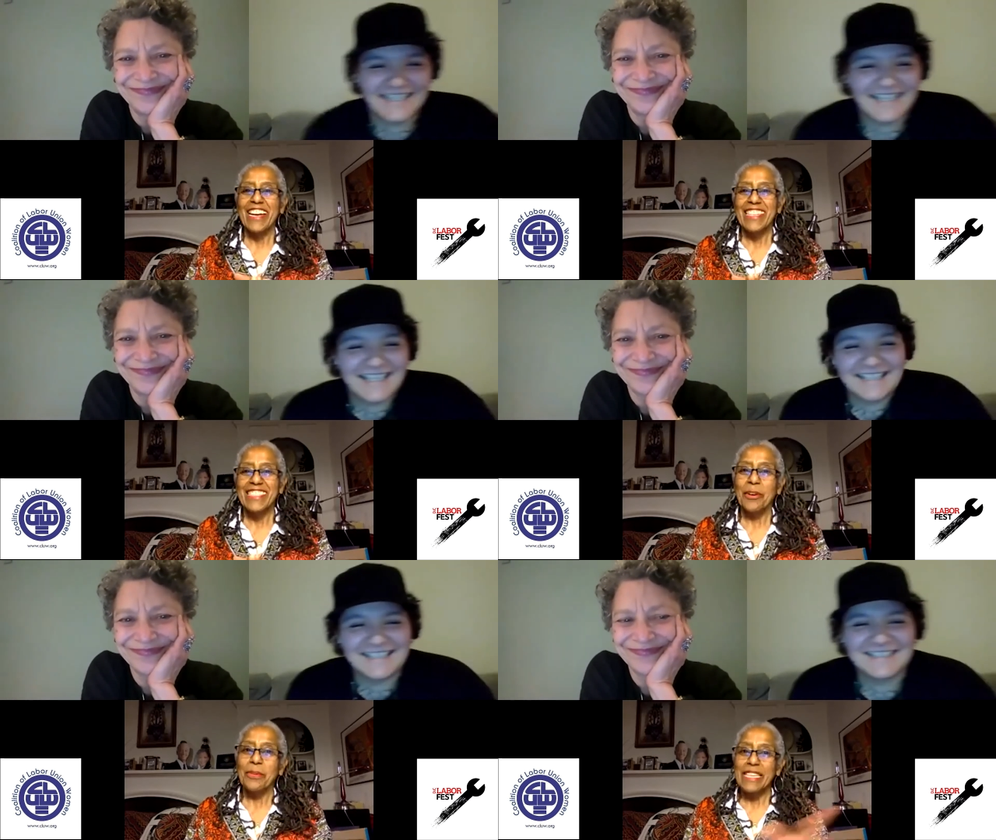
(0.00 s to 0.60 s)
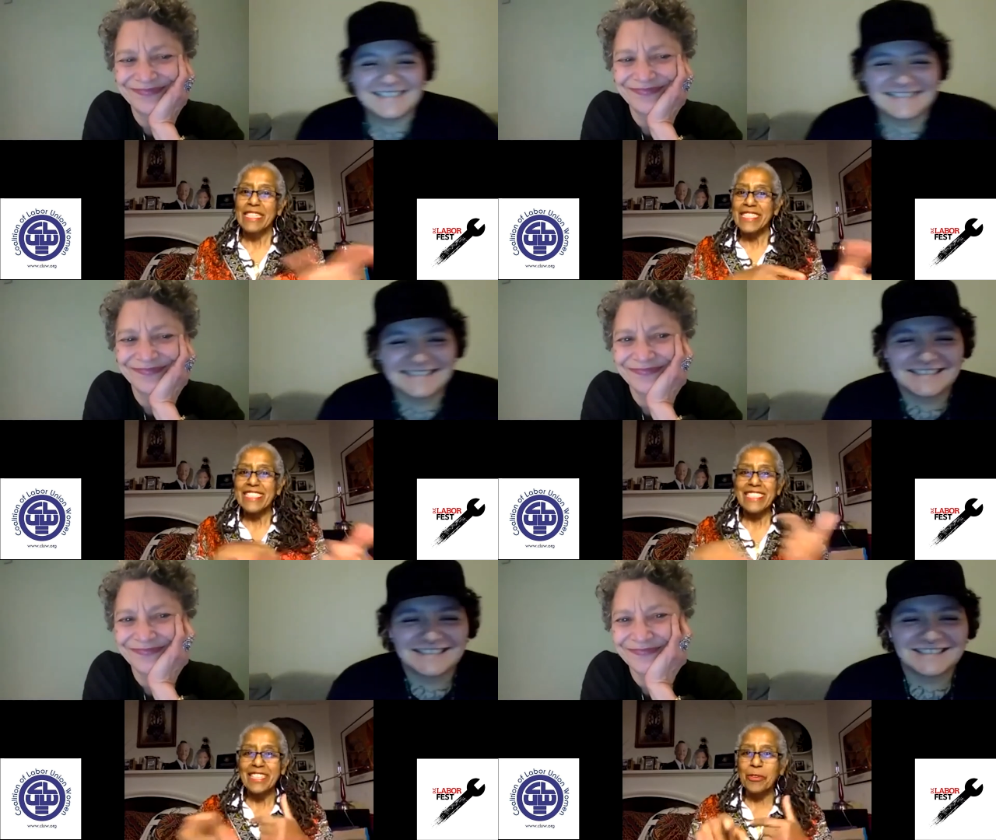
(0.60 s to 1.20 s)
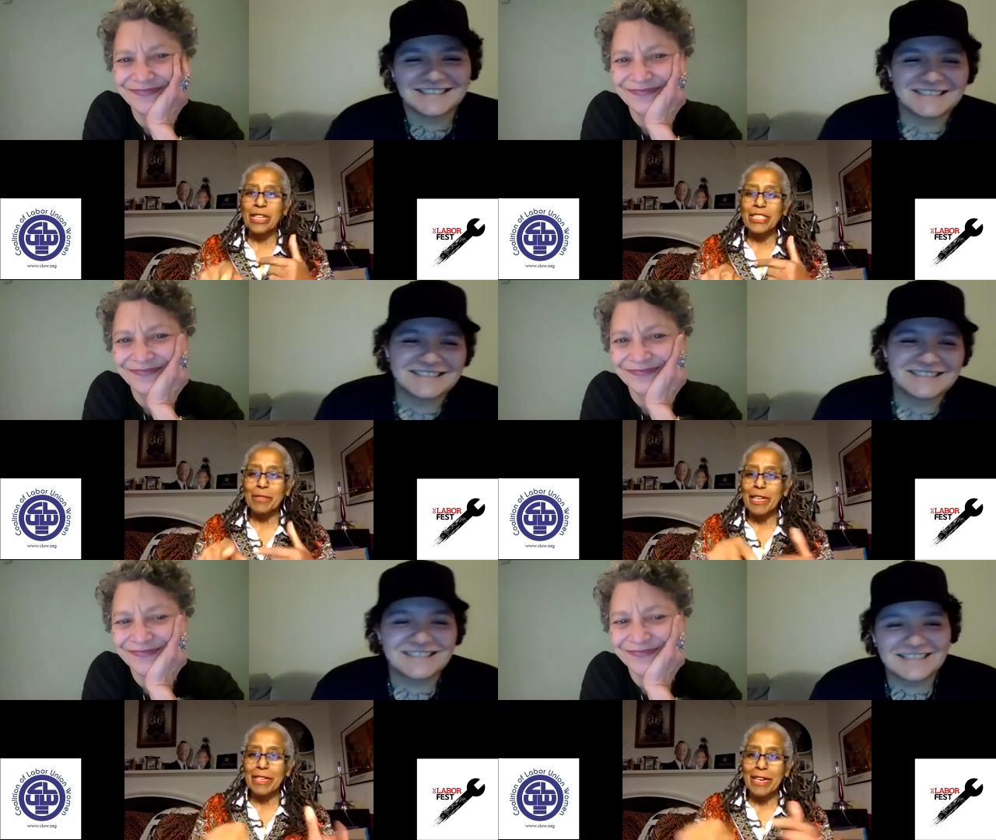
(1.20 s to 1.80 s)
Speaker 1: so this is a question i'm
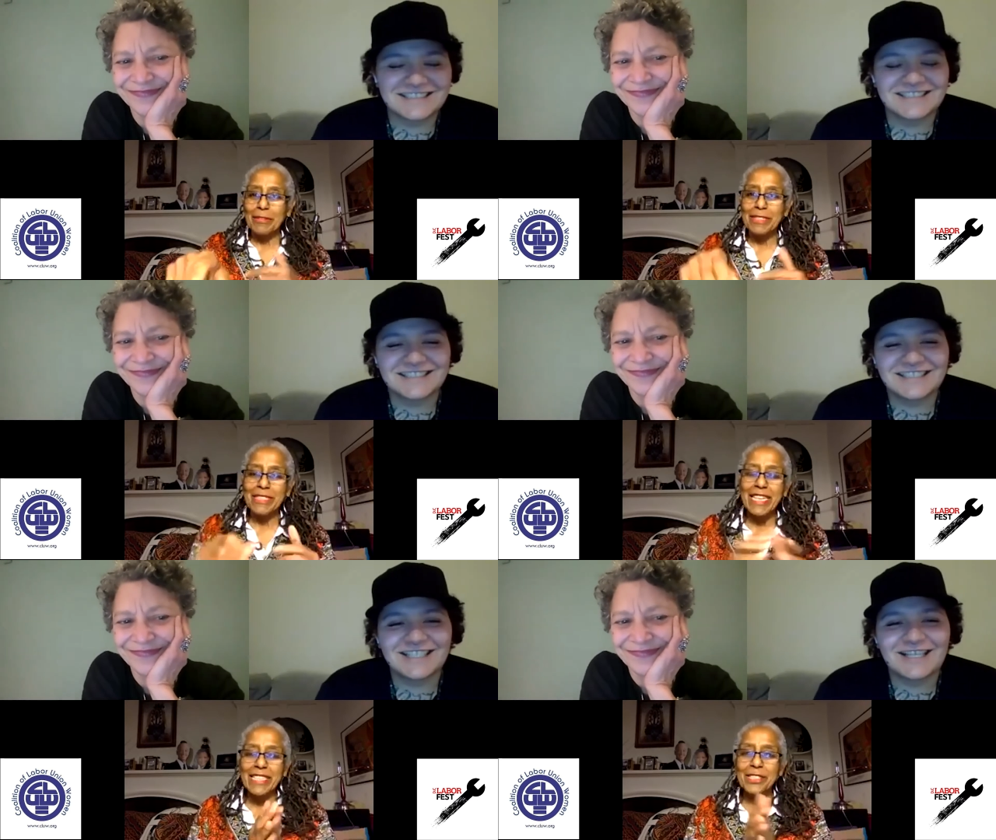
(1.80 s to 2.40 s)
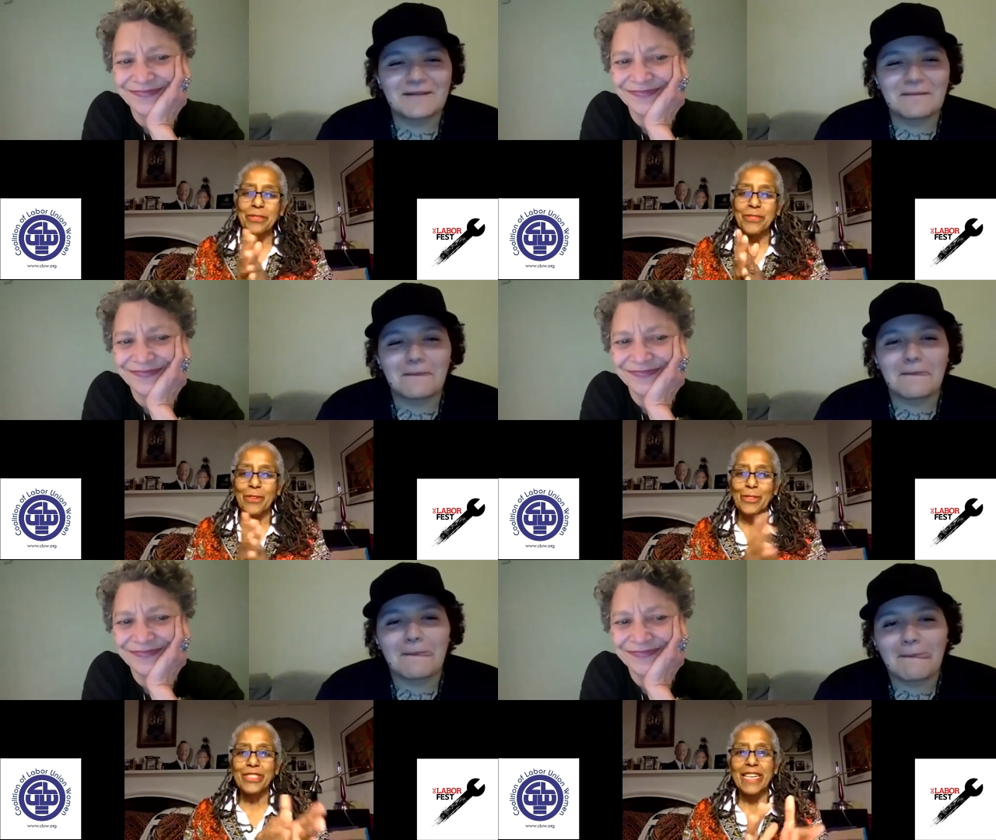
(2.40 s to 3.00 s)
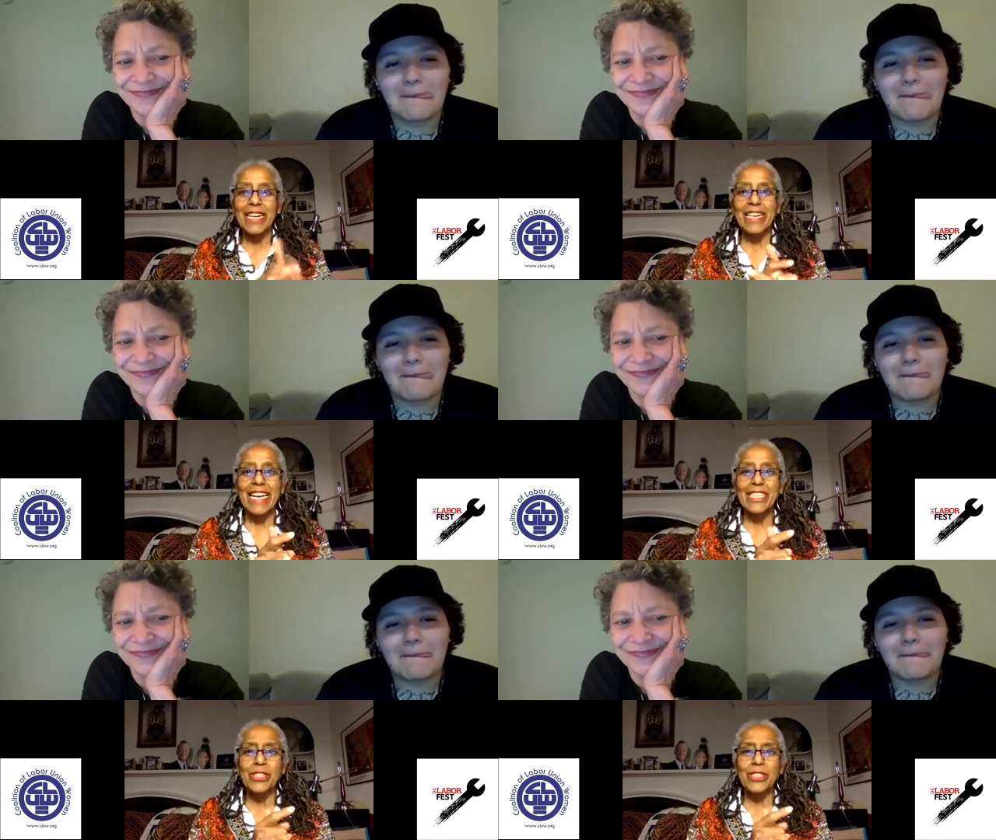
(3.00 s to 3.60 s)
gonna i'm gonna take to you first uh,
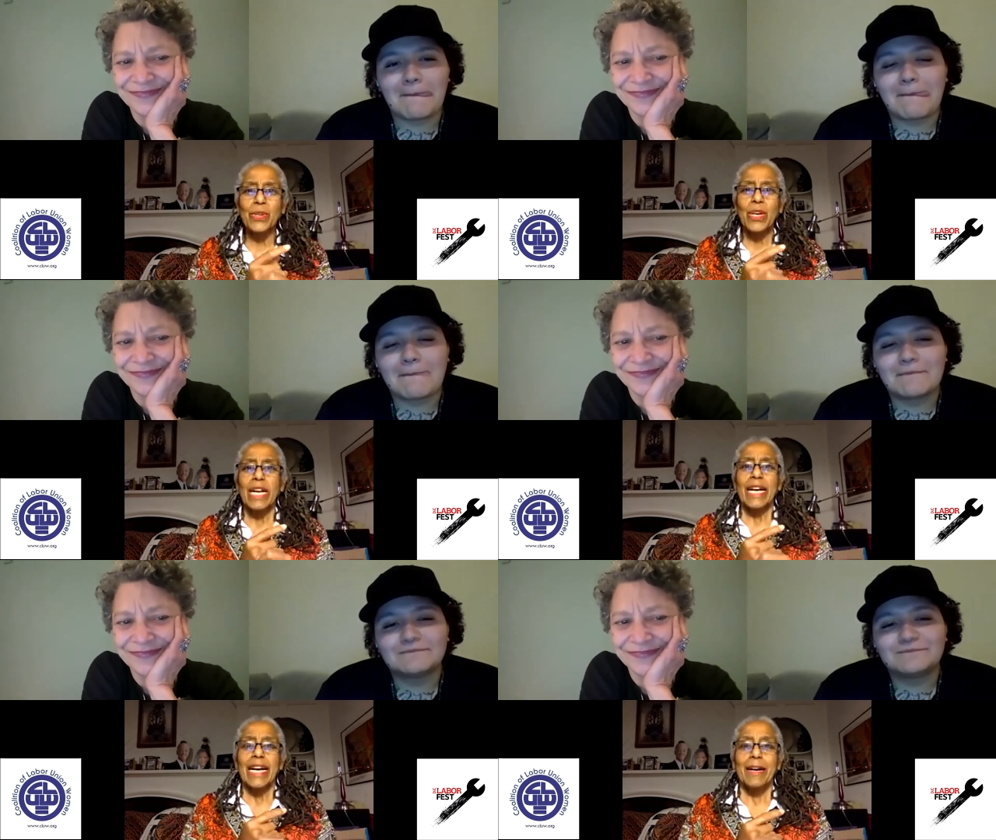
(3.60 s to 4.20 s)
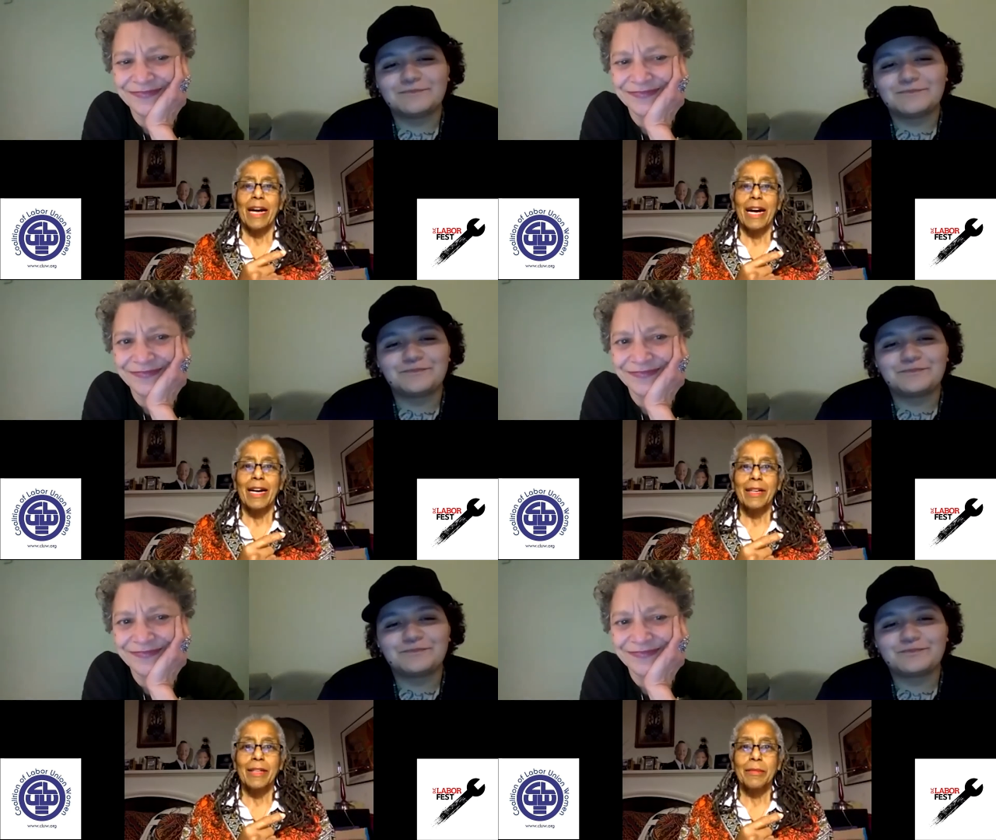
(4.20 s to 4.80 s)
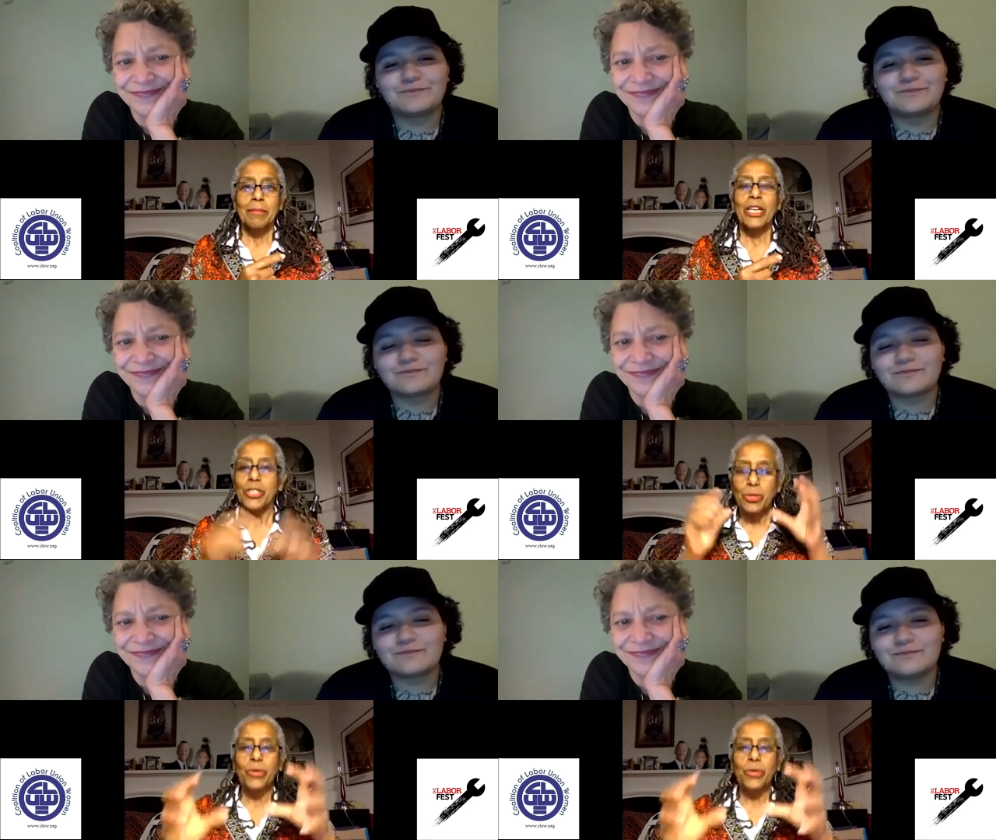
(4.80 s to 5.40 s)
angel uh, because you're
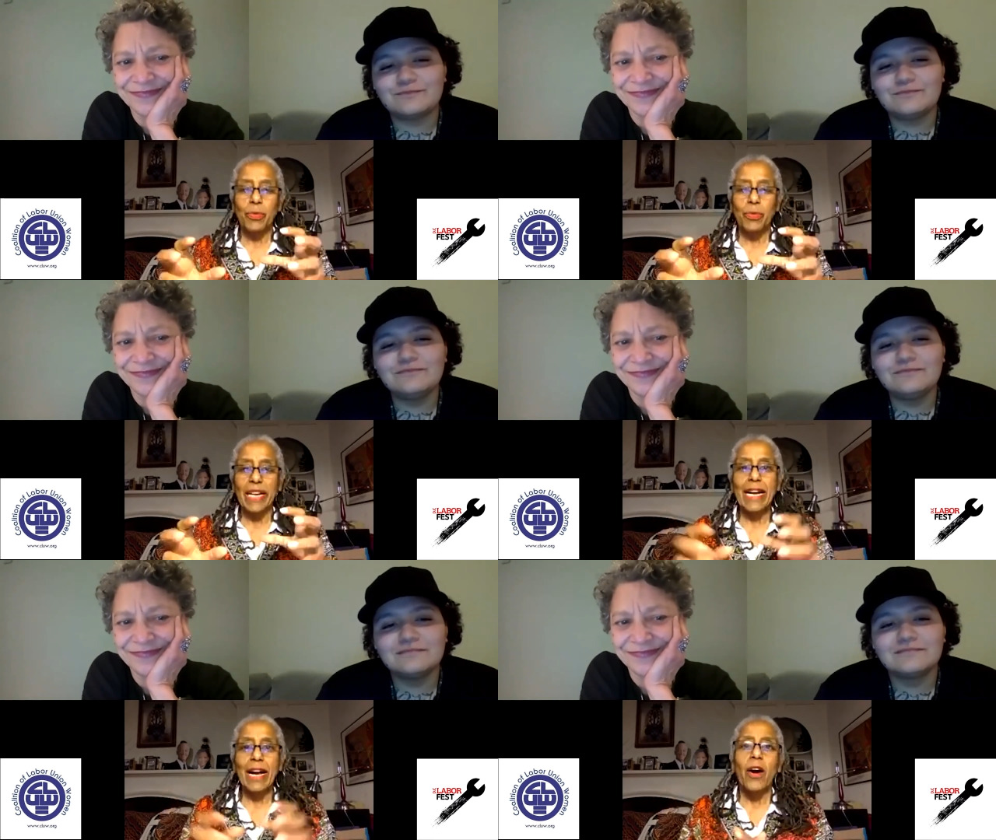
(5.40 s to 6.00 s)
doing it right now